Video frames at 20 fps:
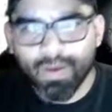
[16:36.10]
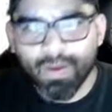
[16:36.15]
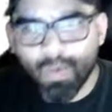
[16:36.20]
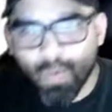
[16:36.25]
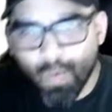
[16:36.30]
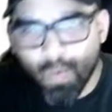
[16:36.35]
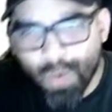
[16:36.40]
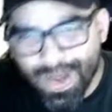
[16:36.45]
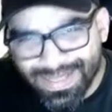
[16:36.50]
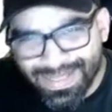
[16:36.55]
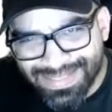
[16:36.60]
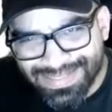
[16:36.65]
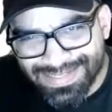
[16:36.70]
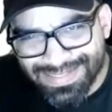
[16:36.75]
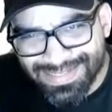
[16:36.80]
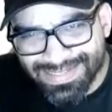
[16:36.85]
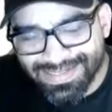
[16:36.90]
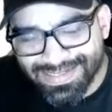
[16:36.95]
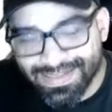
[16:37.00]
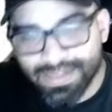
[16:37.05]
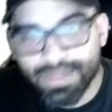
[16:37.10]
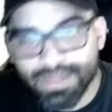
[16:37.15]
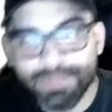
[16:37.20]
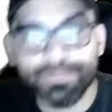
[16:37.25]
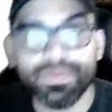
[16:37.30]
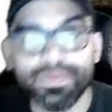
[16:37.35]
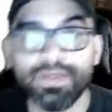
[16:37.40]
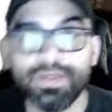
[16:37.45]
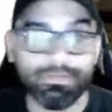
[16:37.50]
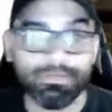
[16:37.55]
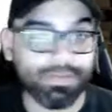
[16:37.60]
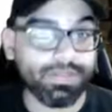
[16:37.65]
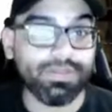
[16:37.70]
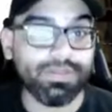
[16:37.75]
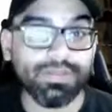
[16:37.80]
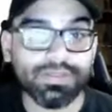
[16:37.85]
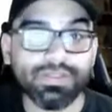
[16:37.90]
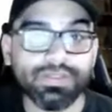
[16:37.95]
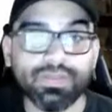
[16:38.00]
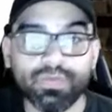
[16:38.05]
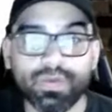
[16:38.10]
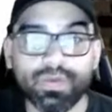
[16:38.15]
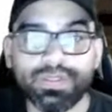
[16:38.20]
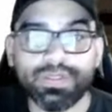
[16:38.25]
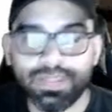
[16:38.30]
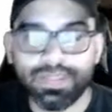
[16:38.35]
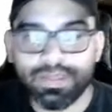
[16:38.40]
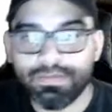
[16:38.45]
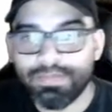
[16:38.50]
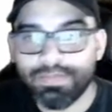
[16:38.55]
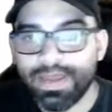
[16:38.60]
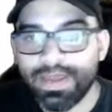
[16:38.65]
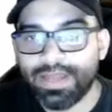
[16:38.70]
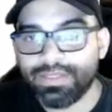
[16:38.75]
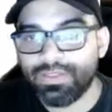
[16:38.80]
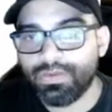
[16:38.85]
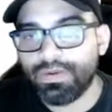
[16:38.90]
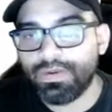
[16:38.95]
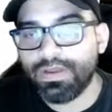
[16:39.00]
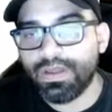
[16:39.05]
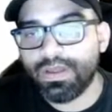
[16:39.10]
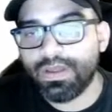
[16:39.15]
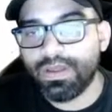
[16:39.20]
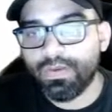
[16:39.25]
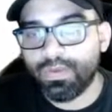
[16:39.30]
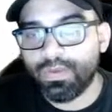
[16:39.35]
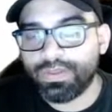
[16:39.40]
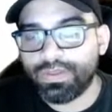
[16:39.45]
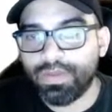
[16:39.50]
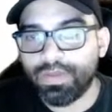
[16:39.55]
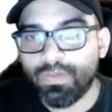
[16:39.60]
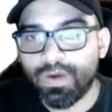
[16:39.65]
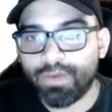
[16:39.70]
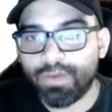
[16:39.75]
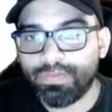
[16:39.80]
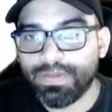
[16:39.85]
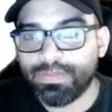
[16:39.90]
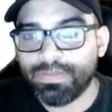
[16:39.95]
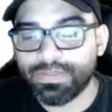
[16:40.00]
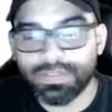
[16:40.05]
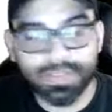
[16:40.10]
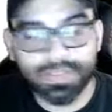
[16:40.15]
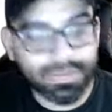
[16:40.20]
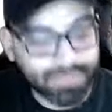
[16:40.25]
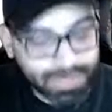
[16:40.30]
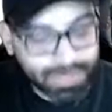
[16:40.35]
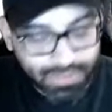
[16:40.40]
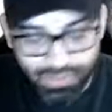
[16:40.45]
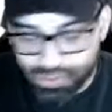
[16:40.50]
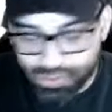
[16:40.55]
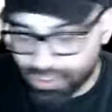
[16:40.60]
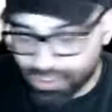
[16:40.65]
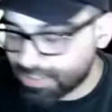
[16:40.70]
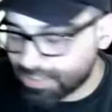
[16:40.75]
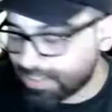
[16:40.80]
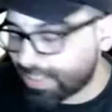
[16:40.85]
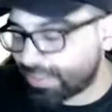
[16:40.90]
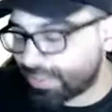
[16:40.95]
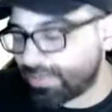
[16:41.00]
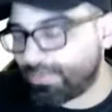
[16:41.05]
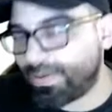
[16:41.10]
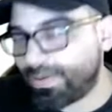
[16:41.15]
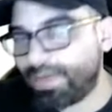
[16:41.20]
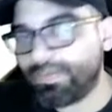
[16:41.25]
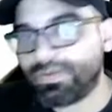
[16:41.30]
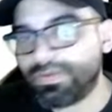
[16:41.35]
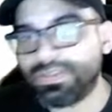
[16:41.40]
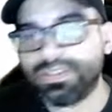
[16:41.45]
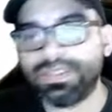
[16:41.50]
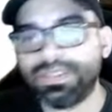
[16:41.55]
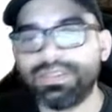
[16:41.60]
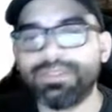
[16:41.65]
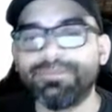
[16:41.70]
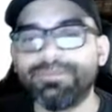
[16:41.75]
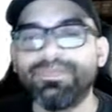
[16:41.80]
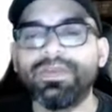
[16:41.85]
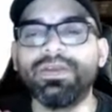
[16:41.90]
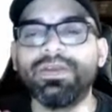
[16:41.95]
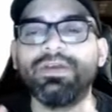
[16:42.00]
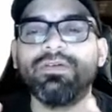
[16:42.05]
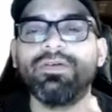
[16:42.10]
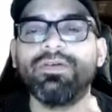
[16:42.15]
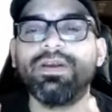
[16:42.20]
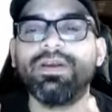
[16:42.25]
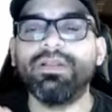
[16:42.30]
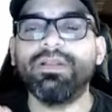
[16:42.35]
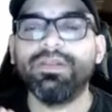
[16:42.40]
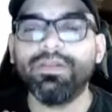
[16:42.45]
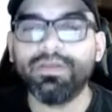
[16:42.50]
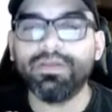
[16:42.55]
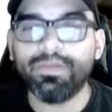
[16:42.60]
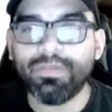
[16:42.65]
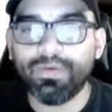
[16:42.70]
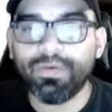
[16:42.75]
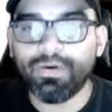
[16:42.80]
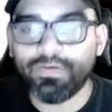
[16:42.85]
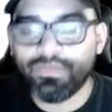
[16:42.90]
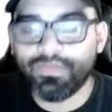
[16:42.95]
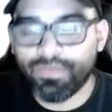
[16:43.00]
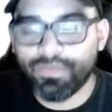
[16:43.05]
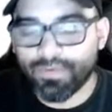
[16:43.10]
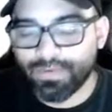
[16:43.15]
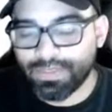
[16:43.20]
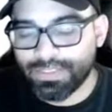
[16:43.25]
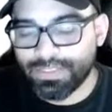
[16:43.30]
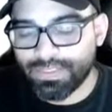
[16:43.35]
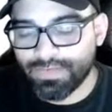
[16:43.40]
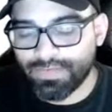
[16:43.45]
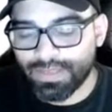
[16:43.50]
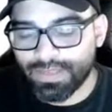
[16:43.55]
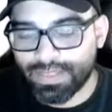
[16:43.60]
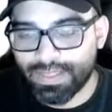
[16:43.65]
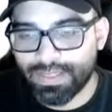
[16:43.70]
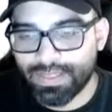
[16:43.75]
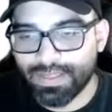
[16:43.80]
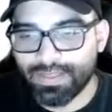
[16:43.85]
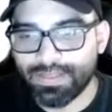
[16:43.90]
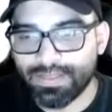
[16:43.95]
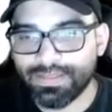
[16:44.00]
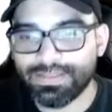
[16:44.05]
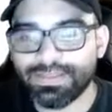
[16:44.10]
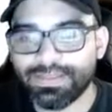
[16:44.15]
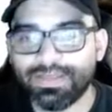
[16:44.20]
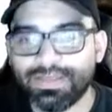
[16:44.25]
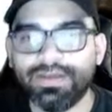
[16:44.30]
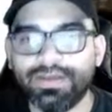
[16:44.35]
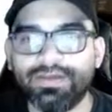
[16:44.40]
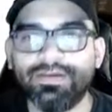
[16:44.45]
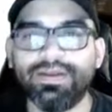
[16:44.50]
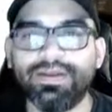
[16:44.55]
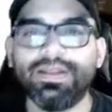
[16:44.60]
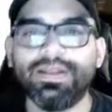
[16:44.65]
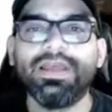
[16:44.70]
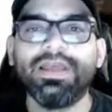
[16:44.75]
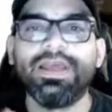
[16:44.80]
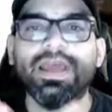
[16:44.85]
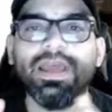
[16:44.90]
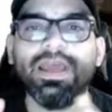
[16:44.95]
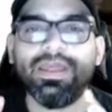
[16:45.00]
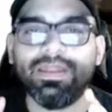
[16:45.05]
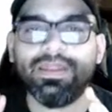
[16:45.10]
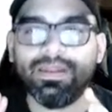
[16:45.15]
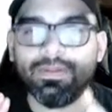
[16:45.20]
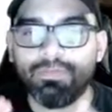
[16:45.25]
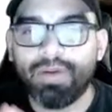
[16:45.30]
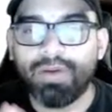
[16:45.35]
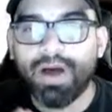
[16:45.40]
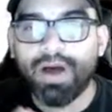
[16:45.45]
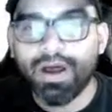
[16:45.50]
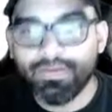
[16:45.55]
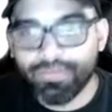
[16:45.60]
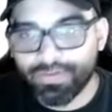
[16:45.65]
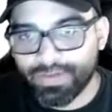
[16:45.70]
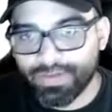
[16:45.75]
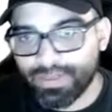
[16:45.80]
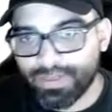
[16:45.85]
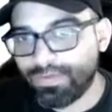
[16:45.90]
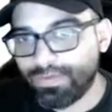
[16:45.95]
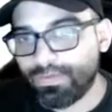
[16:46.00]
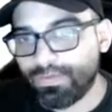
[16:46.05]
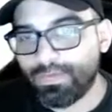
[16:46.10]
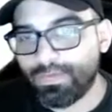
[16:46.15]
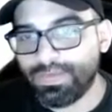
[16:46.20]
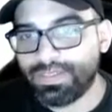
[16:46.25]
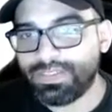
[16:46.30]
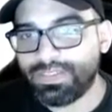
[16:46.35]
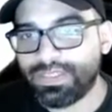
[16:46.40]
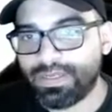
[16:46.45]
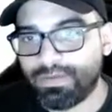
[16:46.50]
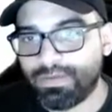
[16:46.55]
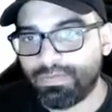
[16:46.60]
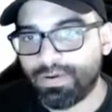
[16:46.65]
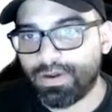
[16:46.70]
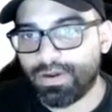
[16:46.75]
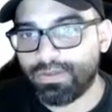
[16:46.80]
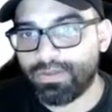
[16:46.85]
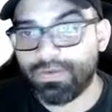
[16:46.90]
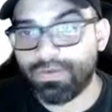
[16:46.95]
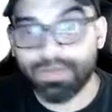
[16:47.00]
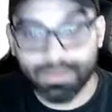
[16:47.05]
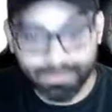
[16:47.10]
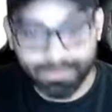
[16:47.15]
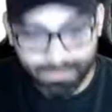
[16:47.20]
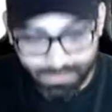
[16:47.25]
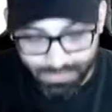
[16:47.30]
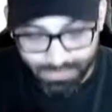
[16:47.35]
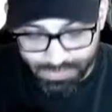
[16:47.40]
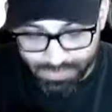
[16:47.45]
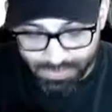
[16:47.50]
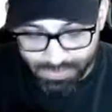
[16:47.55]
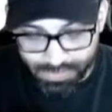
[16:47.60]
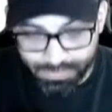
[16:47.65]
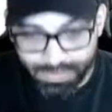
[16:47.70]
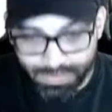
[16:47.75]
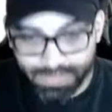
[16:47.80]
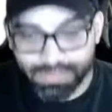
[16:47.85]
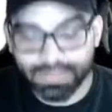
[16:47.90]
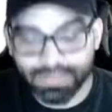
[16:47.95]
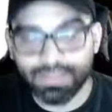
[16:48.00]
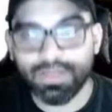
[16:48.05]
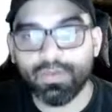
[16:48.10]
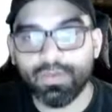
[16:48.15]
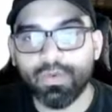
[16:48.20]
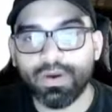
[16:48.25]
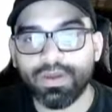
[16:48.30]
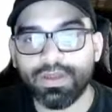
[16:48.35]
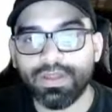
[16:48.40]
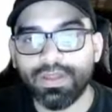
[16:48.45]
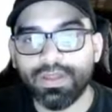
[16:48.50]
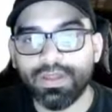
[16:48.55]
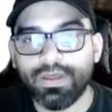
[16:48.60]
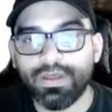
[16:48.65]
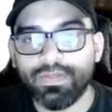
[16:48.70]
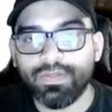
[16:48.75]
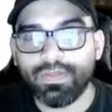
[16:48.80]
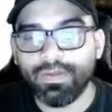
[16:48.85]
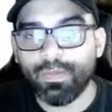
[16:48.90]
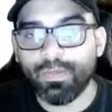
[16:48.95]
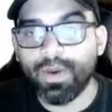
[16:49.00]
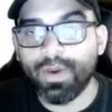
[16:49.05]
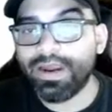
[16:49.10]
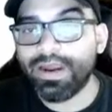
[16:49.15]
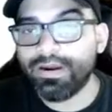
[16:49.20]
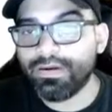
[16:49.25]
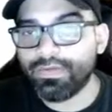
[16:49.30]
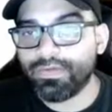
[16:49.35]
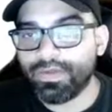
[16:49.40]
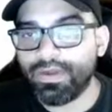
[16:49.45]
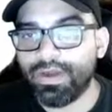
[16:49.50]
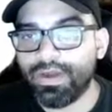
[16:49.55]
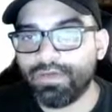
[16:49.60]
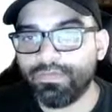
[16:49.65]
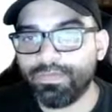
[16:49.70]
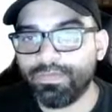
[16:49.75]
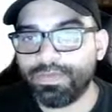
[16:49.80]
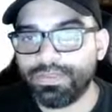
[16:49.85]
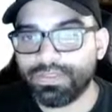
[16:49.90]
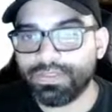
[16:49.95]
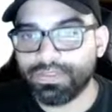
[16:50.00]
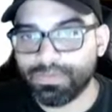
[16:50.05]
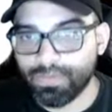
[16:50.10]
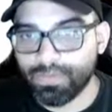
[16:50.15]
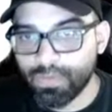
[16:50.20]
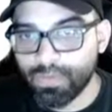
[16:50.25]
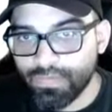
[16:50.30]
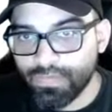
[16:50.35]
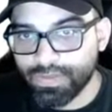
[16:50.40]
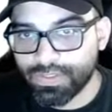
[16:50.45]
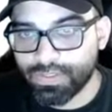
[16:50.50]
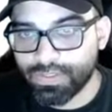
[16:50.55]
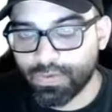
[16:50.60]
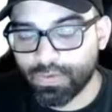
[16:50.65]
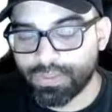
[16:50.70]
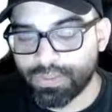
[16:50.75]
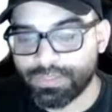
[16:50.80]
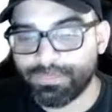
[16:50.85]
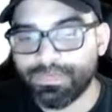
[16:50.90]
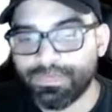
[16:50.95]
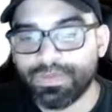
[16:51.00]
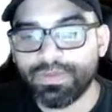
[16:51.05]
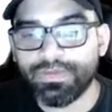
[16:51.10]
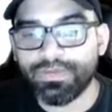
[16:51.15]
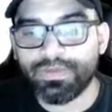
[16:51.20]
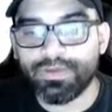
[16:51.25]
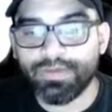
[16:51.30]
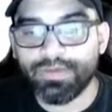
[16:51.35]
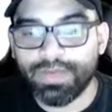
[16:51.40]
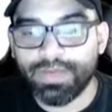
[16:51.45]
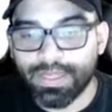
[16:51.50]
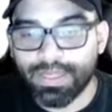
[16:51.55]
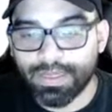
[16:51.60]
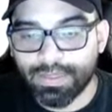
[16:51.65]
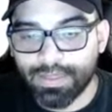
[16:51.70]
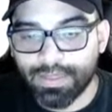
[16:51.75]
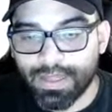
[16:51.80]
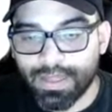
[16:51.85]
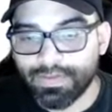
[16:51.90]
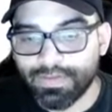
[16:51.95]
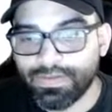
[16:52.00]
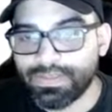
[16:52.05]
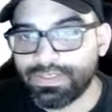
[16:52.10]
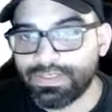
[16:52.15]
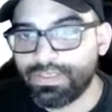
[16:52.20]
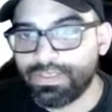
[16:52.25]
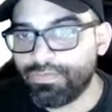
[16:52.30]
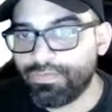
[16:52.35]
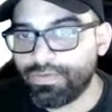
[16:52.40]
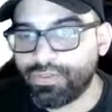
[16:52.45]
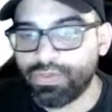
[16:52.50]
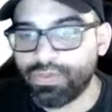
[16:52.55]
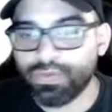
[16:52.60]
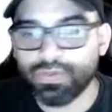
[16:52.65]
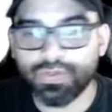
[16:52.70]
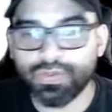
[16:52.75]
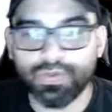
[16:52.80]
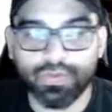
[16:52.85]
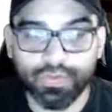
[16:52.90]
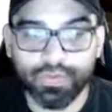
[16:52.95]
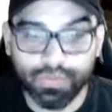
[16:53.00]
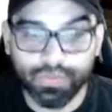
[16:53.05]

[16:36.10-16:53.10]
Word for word: what? But this is what they imagine, what they want people to live. And just like the Bible says, right, a little more folding of the hands, right? And poverty will be set upon you. And this is basically where the government is moving towards. They're getting a lot of these individuals who used to